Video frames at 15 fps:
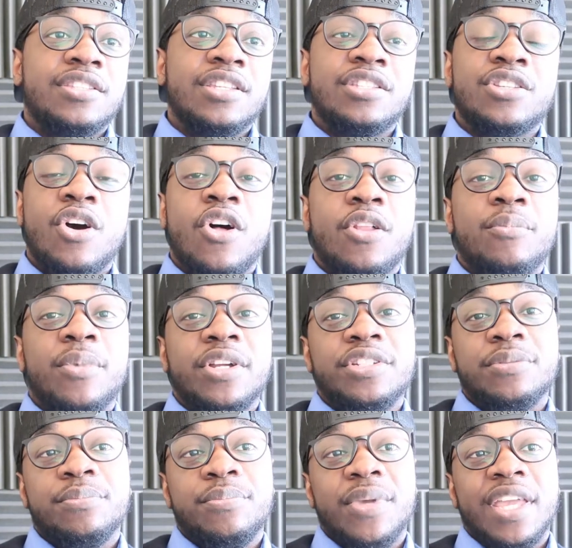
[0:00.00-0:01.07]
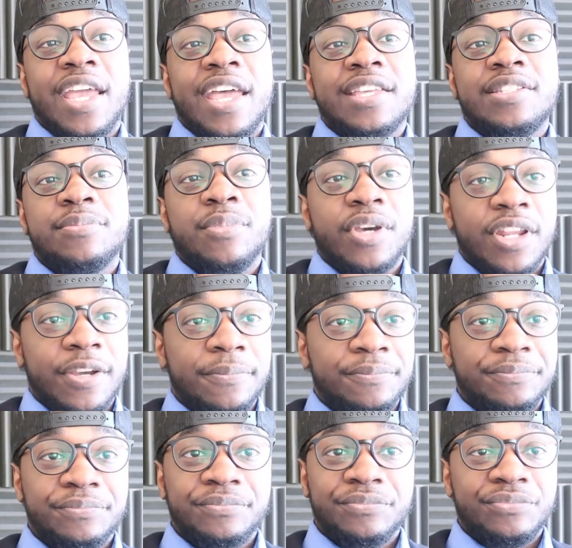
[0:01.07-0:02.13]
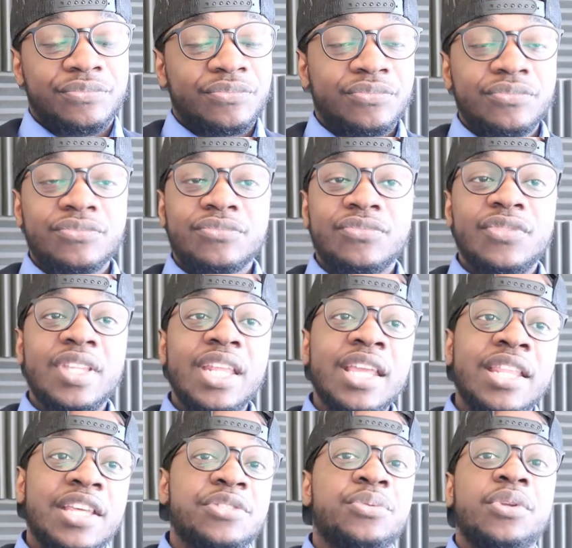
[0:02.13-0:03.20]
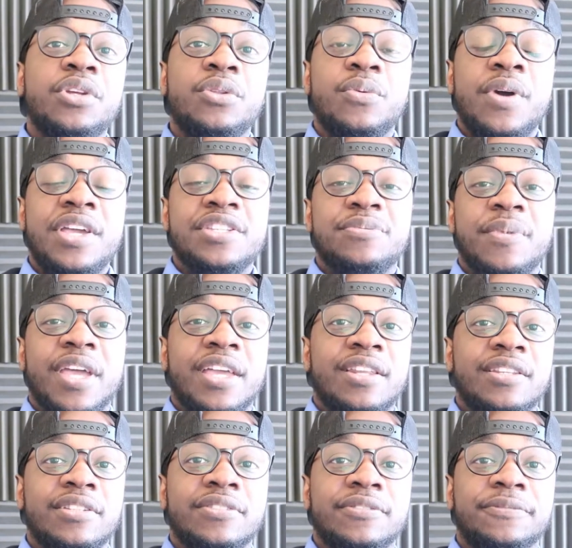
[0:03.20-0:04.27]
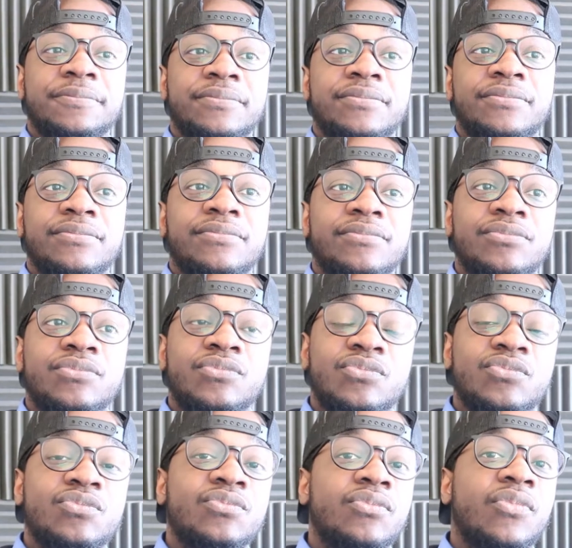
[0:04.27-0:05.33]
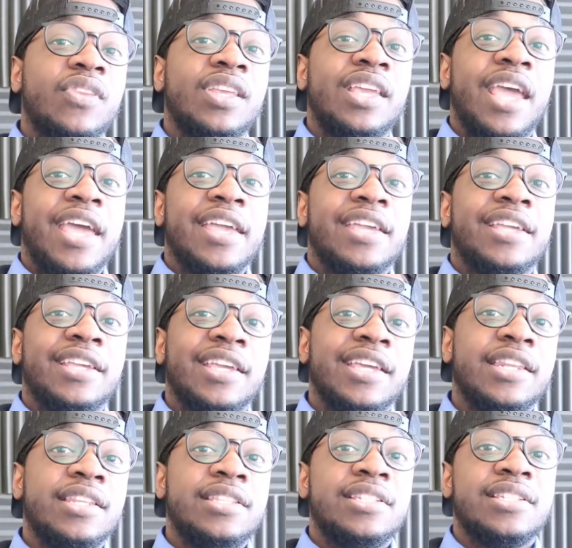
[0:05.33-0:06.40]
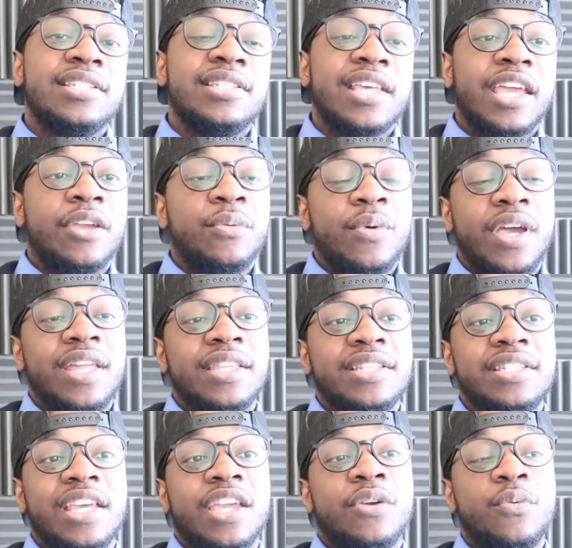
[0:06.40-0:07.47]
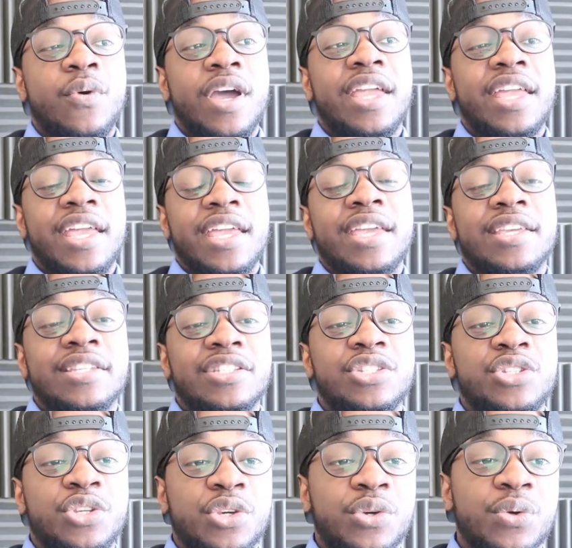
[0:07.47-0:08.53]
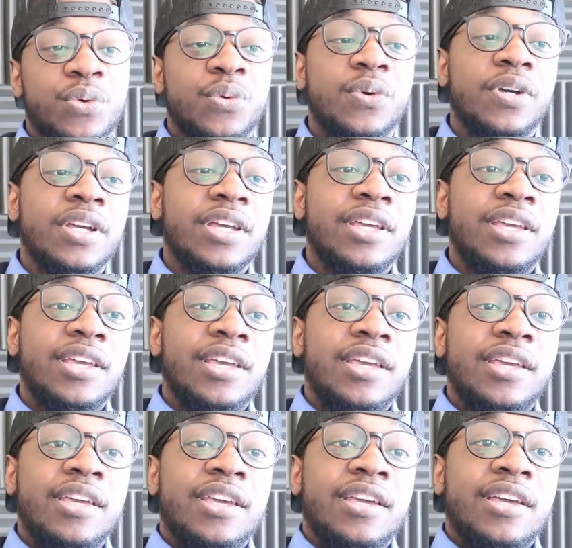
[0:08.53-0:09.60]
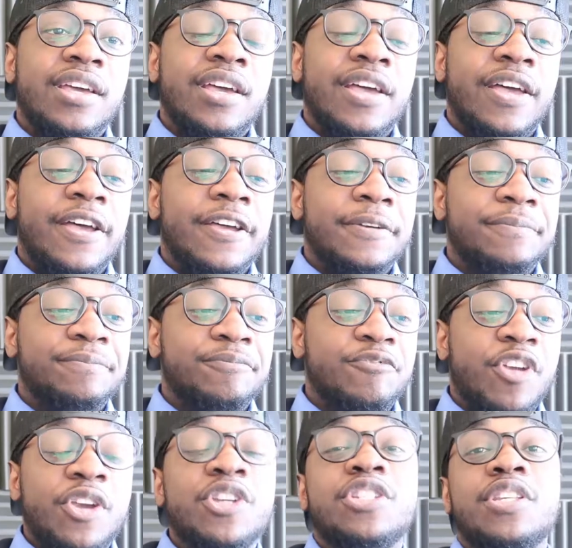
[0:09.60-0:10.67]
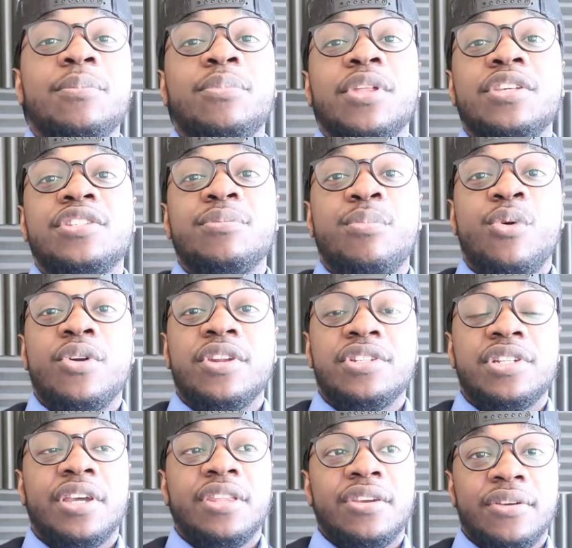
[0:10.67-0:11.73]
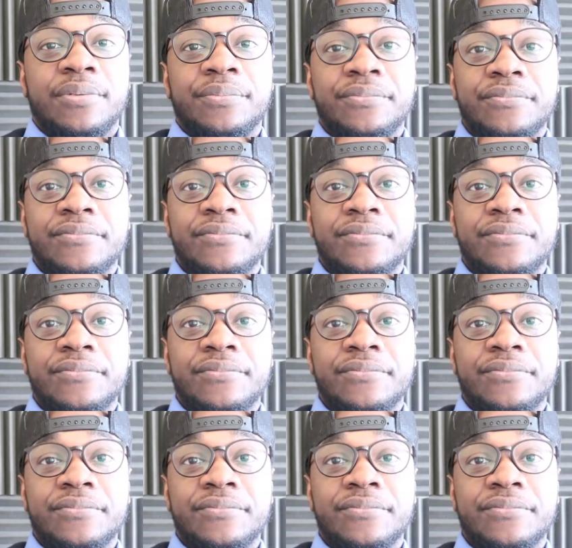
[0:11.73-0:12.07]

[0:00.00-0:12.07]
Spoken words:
It's all a bunch of BS, but that's one of the ways, man. Okay, getting into the second way. The second way is to very simply support each other,